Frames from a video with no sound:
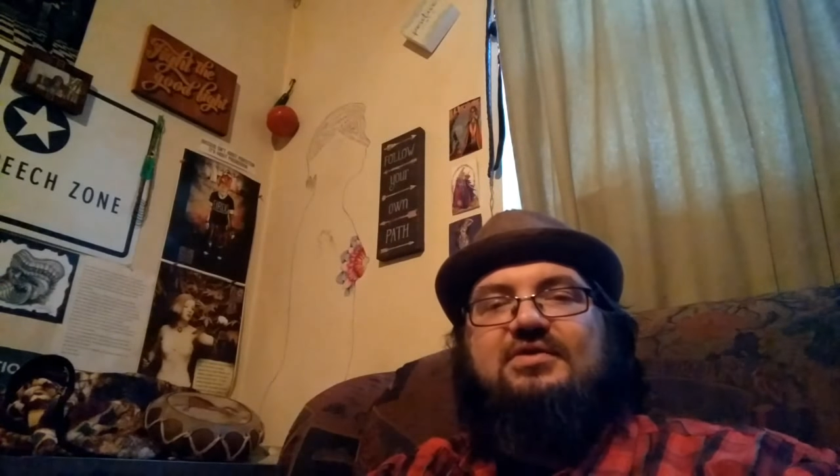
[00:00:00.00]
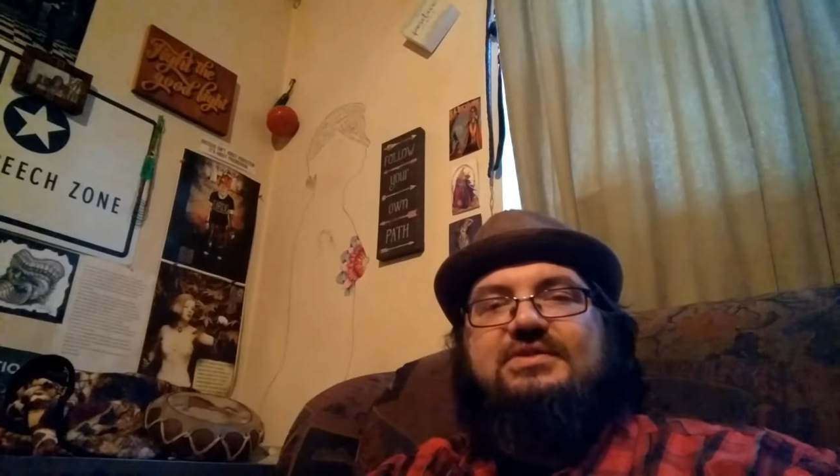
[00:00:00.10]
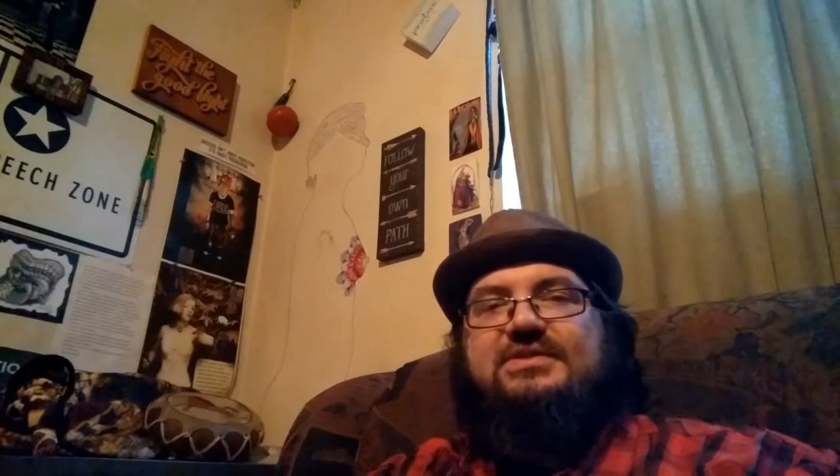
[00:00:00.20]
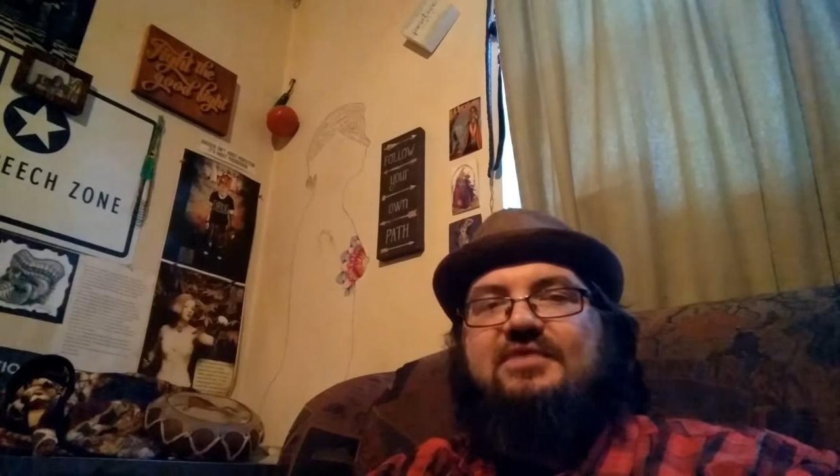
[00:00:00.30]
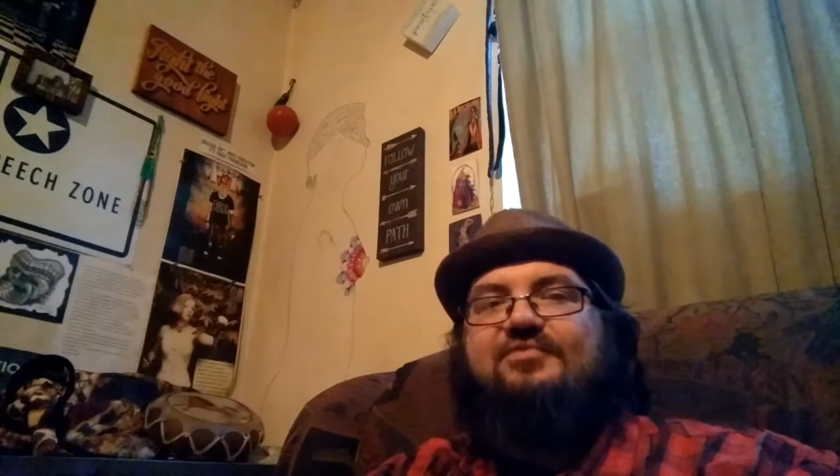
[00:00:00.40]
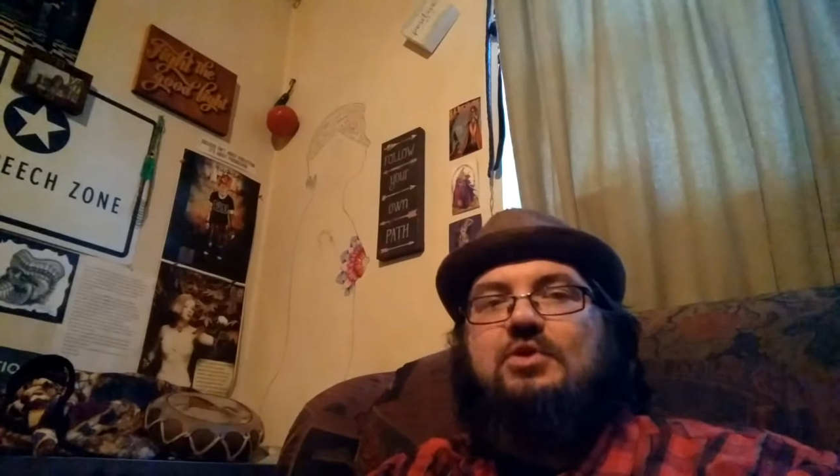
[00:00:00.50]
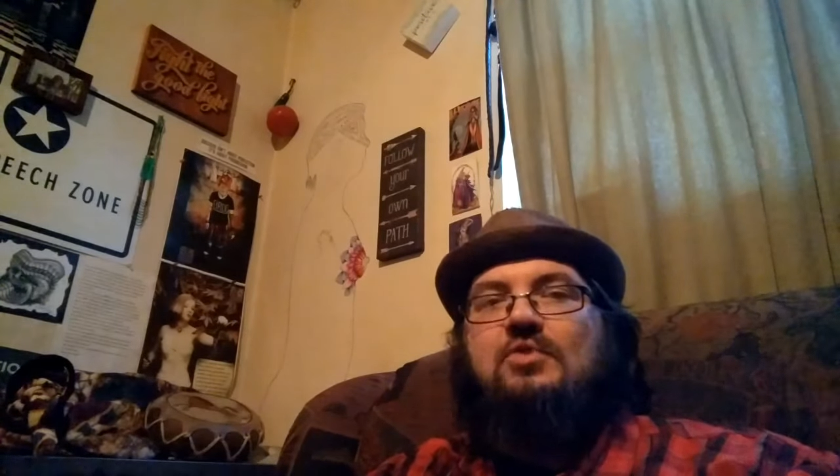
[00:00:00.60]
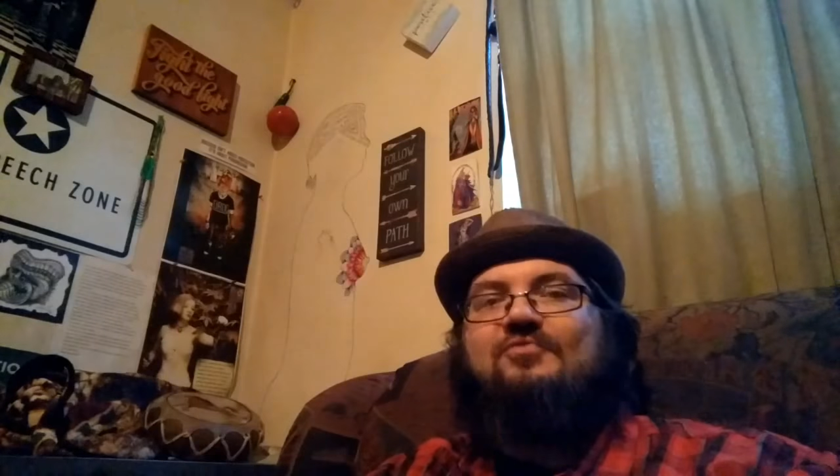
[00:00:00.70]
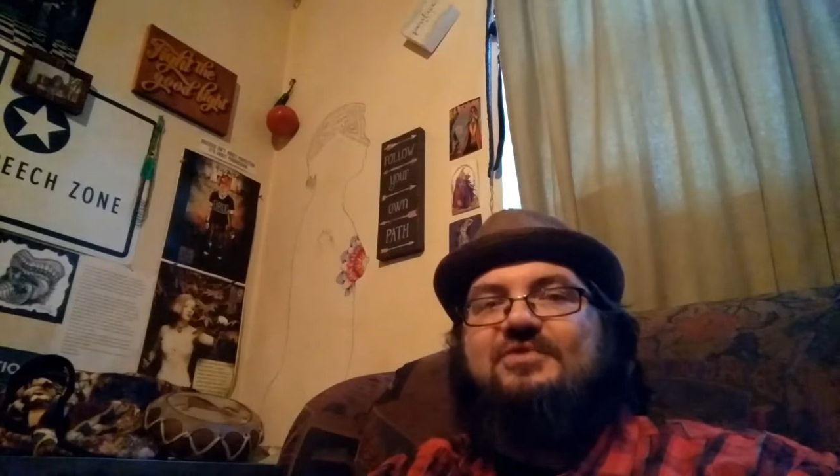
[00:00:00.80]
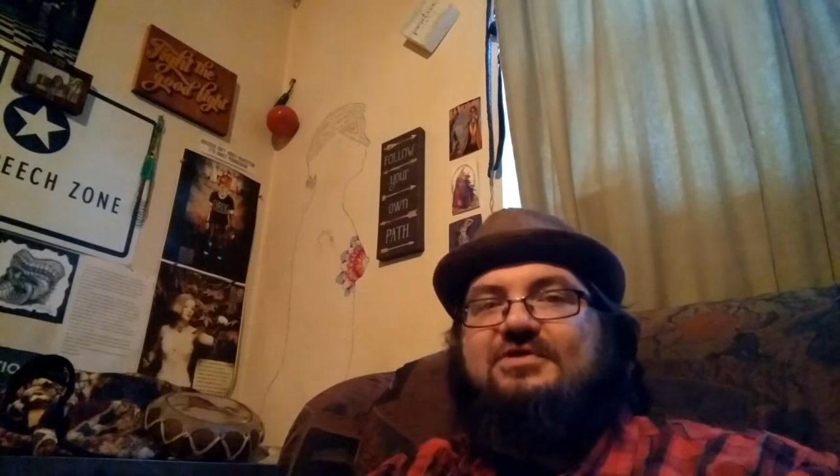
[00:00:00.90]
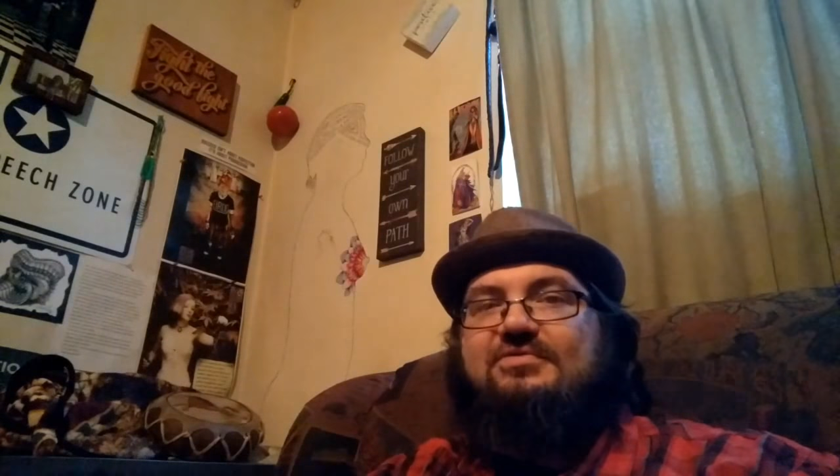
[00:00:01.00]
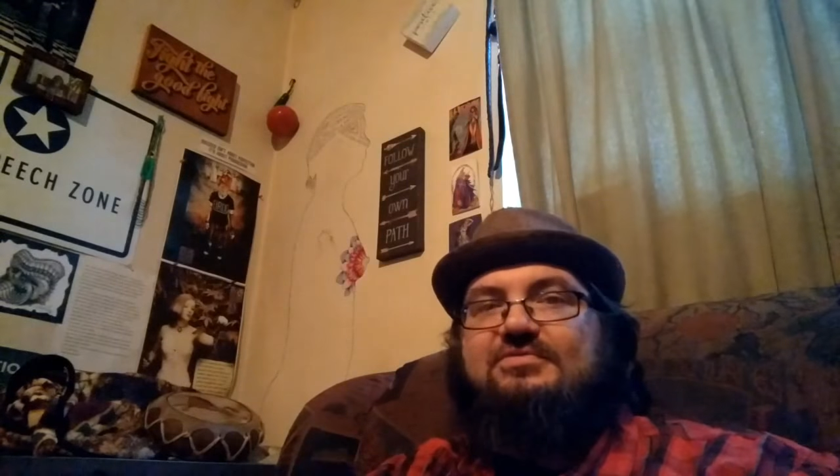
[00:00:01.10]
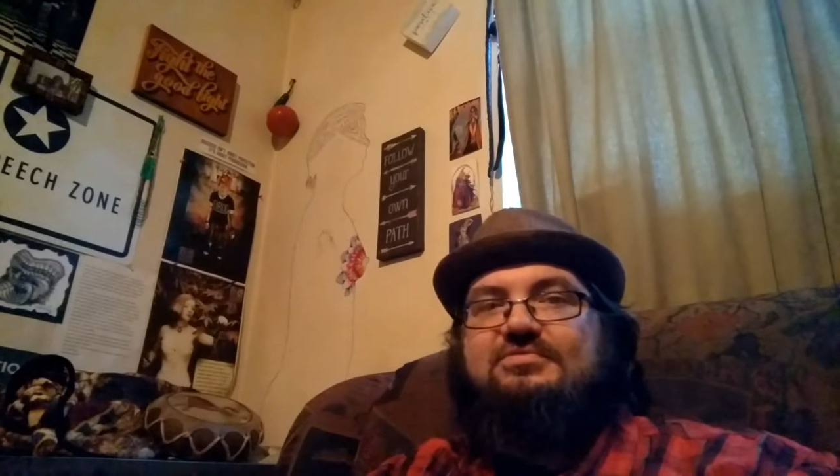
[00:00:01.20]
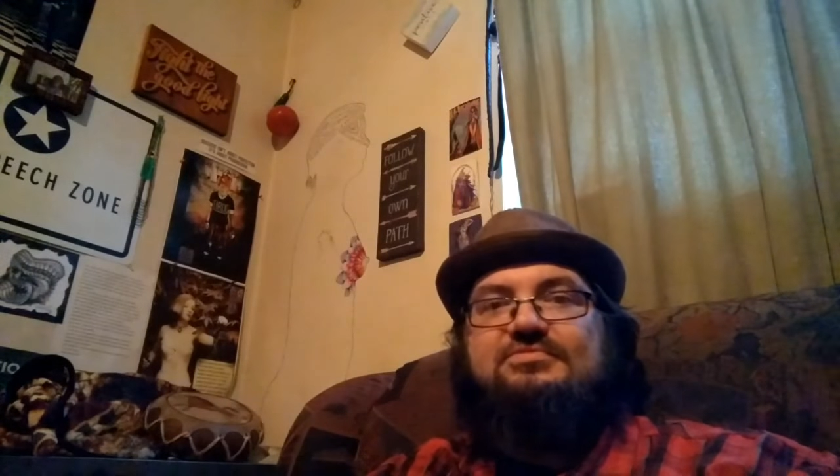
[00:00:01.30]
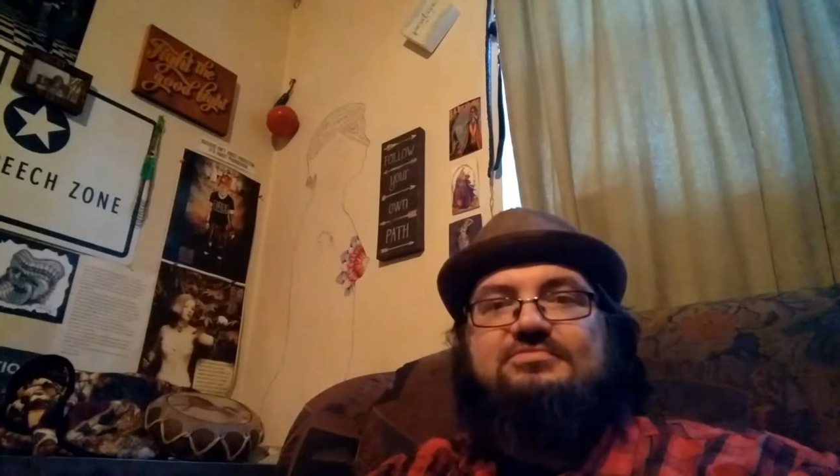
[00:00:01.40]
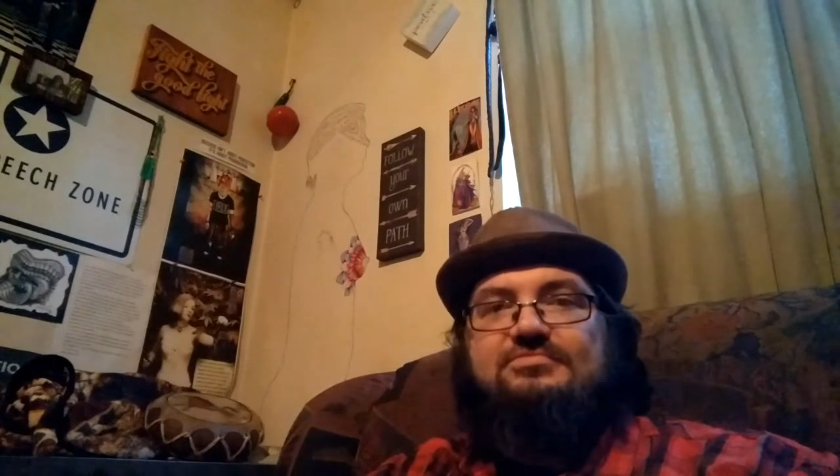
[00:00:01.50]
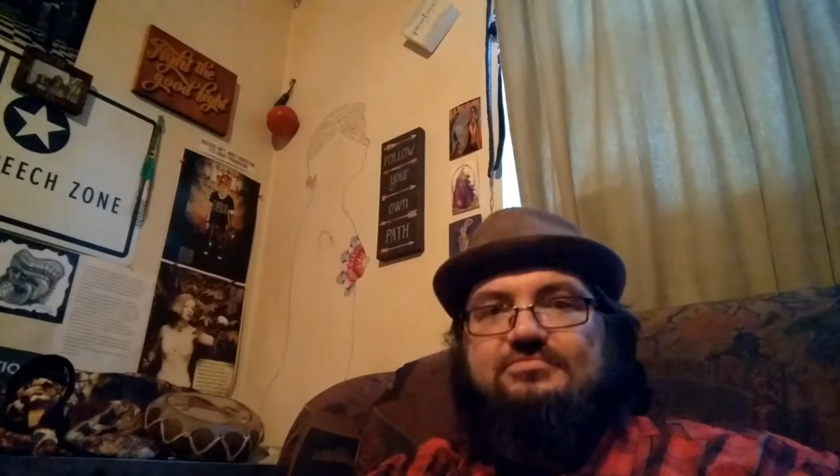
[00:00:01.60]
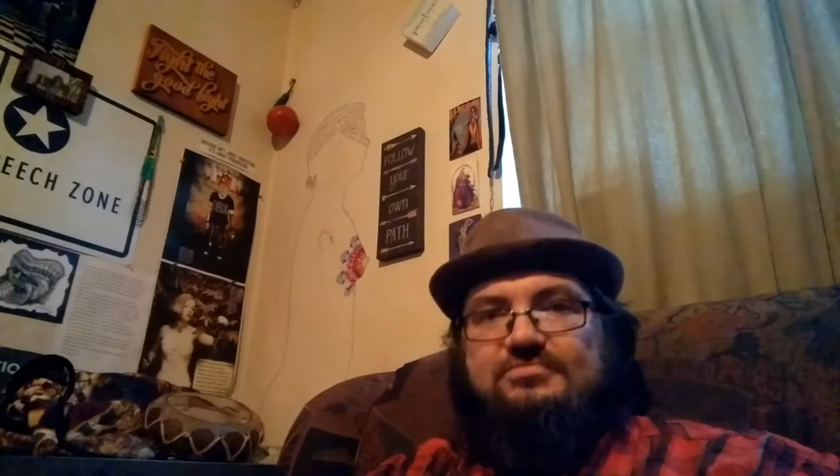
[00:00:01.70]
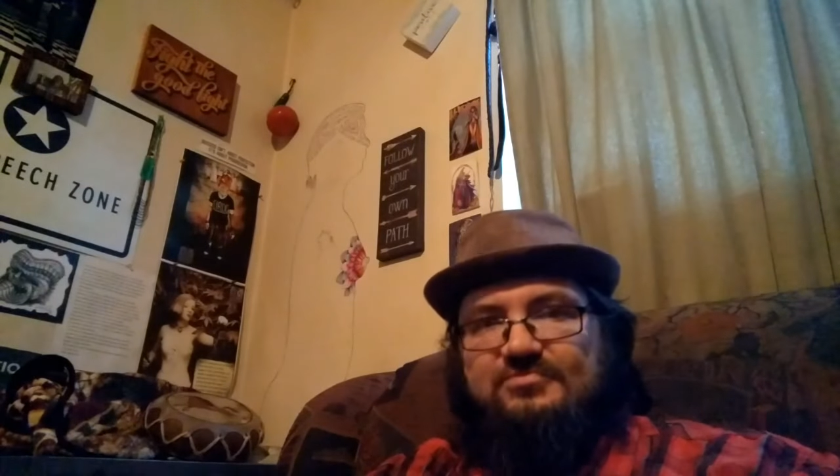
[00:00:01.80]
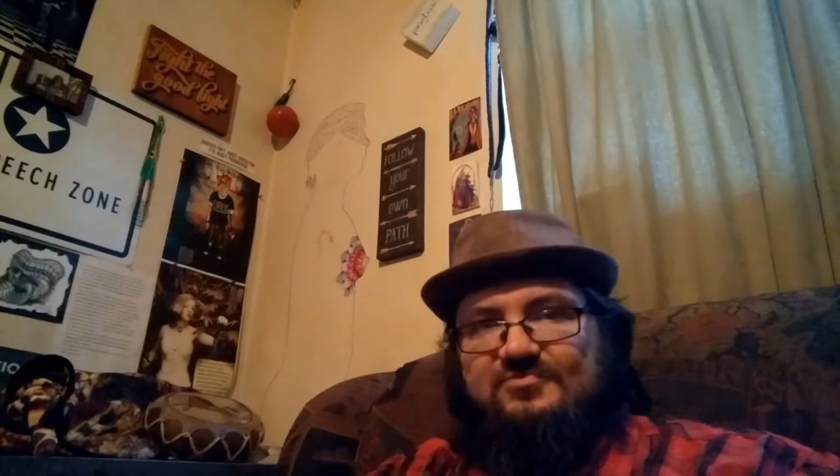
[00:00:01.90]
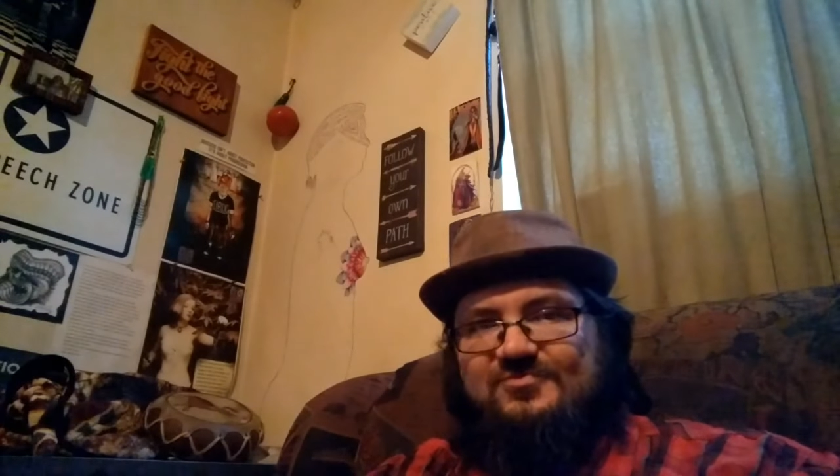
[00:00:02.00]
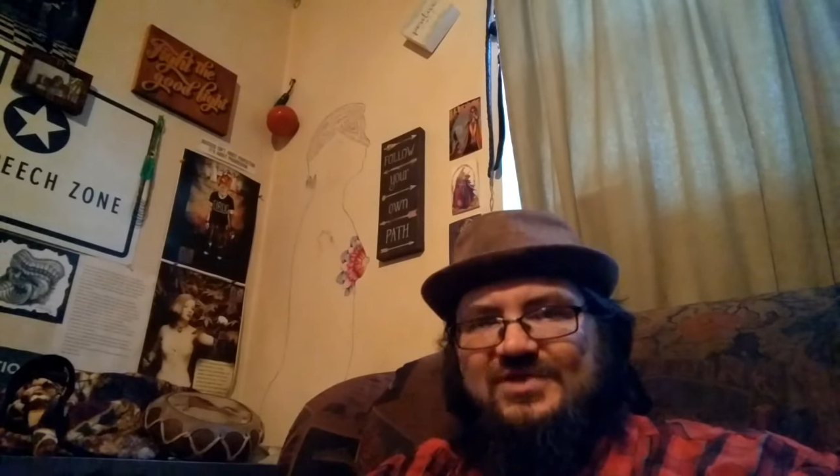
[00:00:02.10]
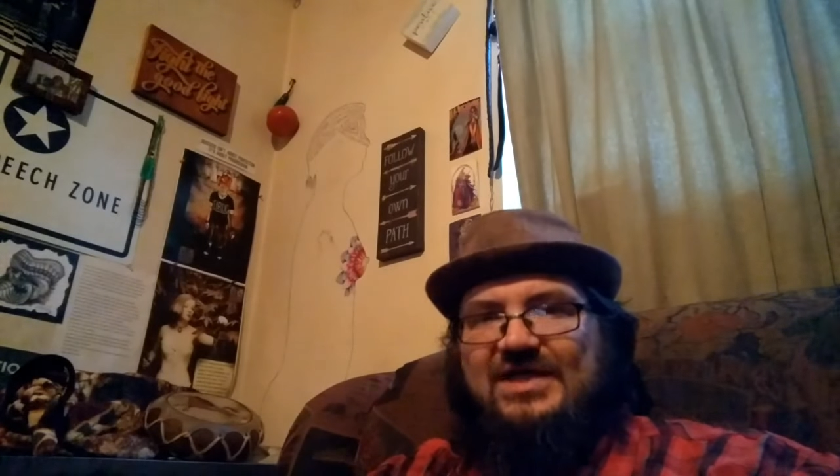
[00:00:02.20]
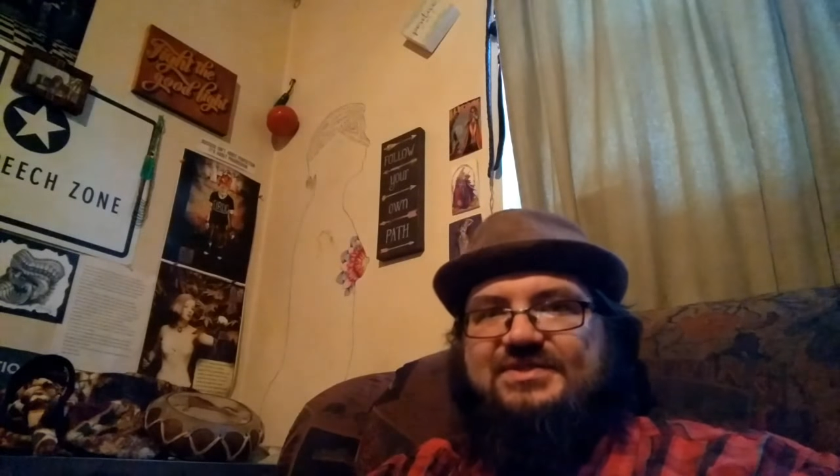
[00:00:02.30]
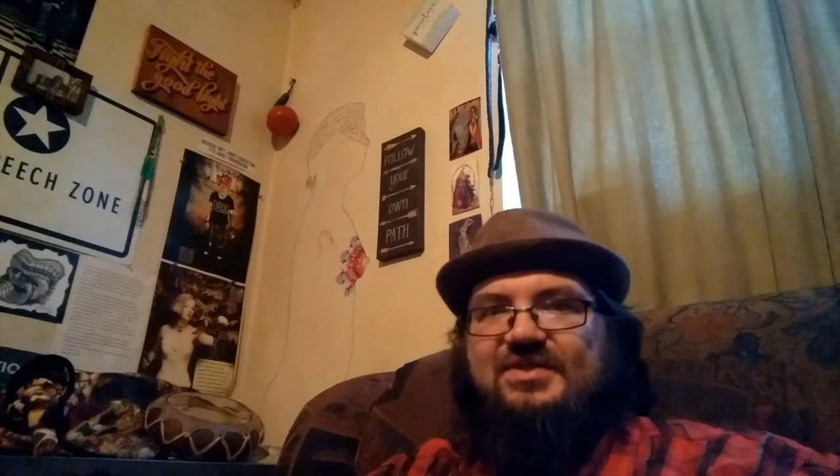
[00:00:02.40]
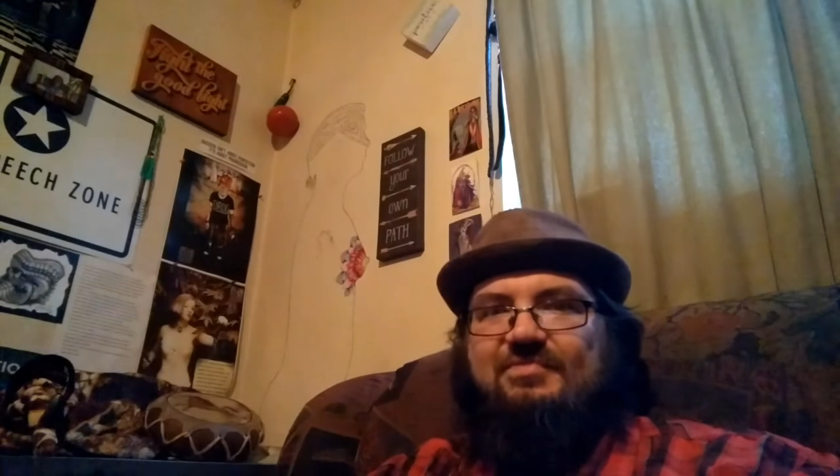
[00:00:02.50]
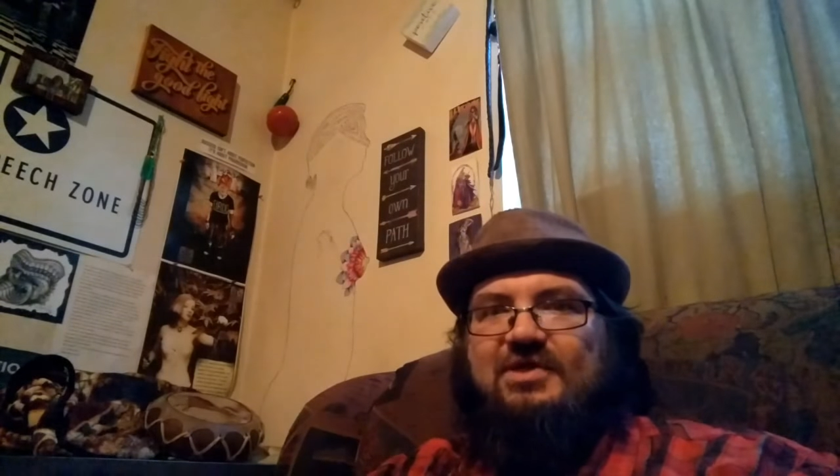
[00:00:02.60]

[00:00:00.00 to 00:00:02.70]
See if you don't feel vastly